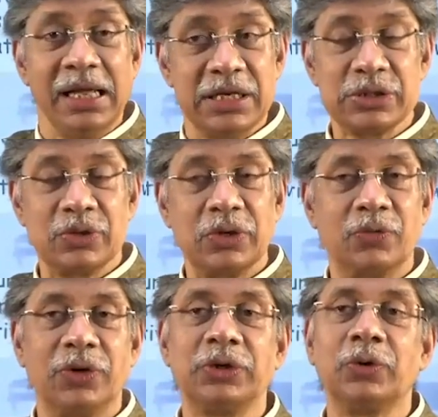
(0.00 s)
It's not
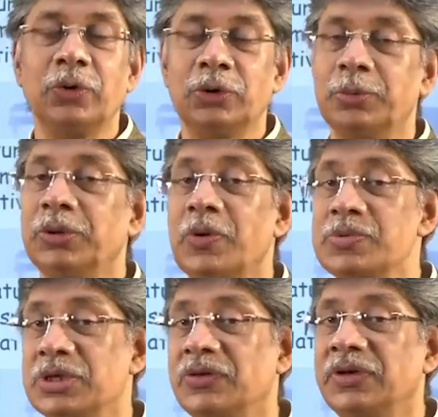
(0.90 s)
what you're going to be
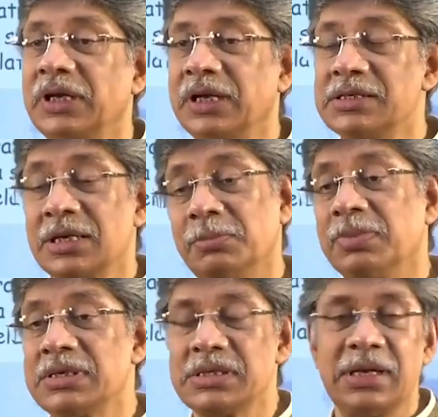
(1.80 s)
observing in some
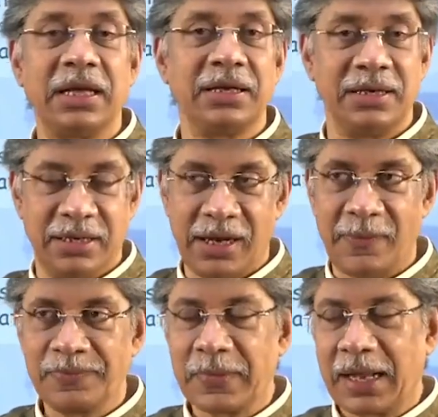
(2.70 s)
places like
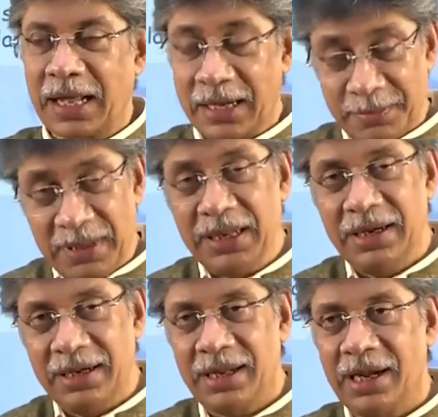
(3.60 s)
India. And being
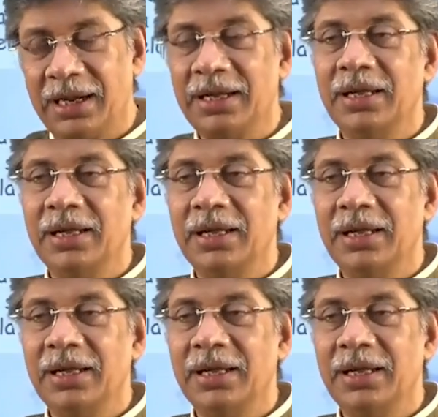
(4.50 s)
in India,